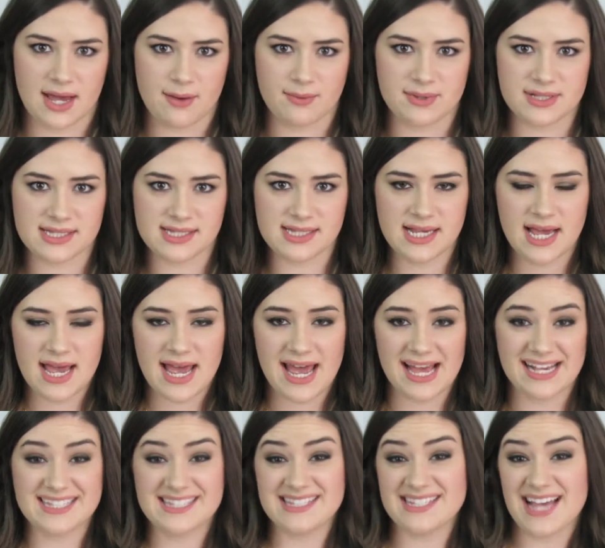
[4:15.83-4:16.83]
I was
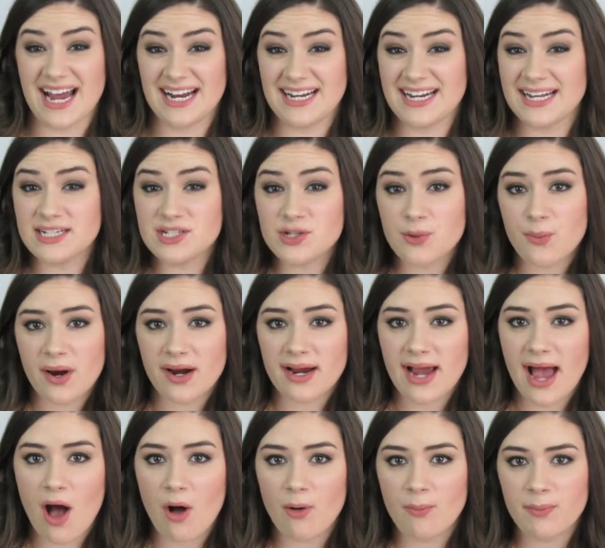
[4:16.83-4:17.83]
excited to work
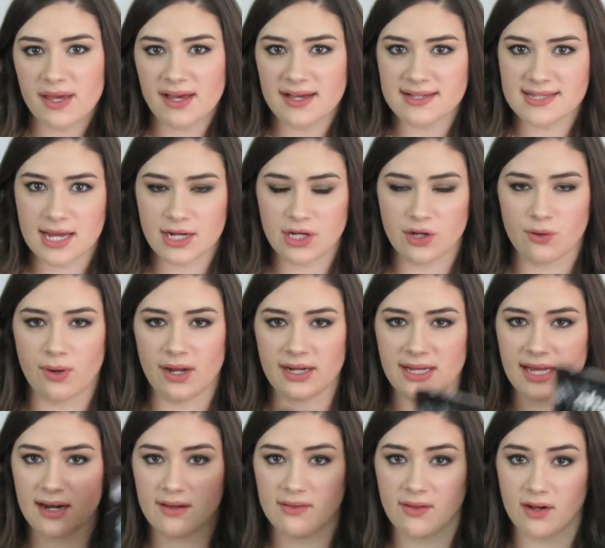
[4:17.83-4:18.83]
out because I knew
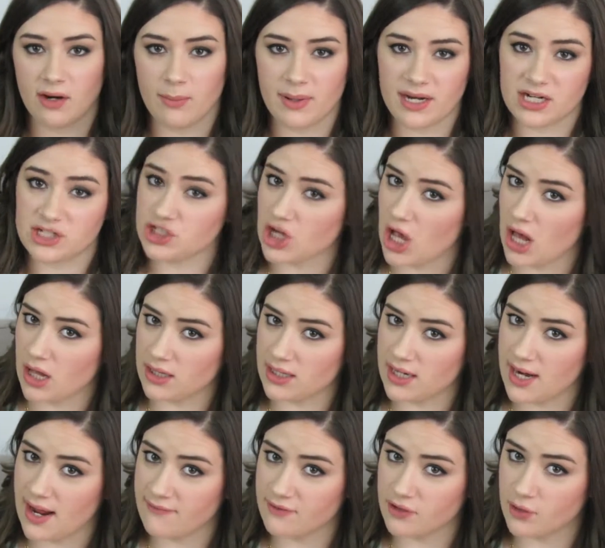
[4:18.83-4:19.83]
I'd get a little bit of
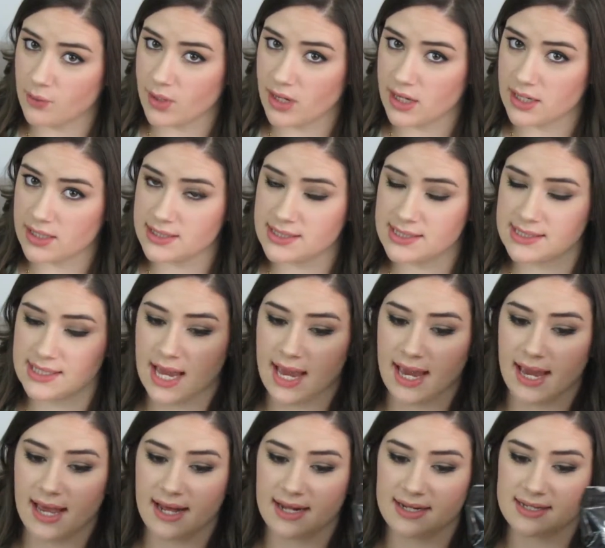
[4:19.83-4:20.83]
chocolate afterwards,
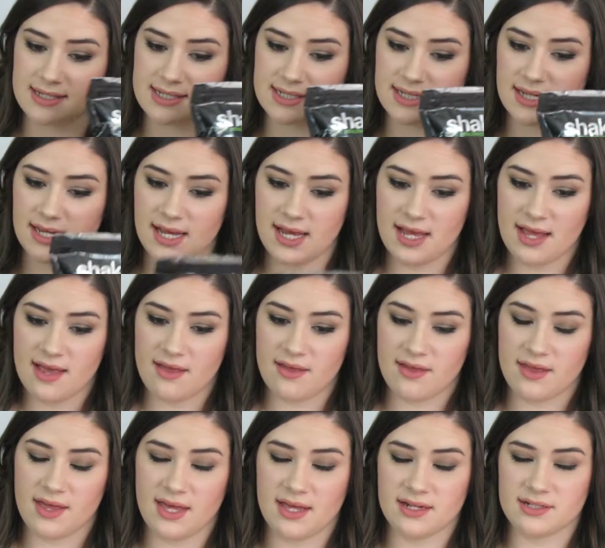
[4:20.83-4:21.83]
and
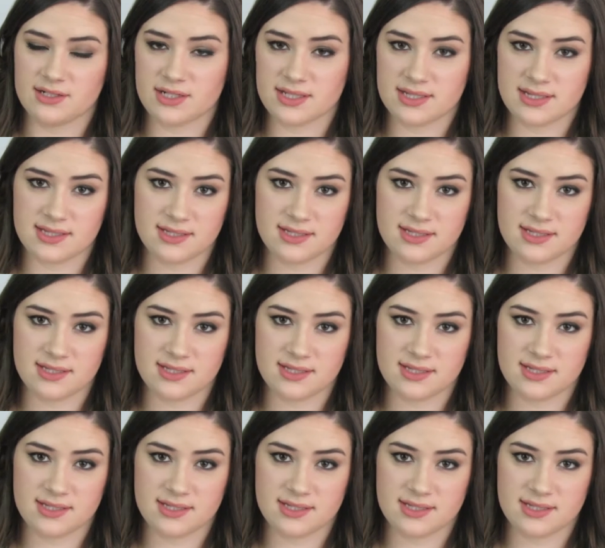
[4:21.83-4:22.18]
it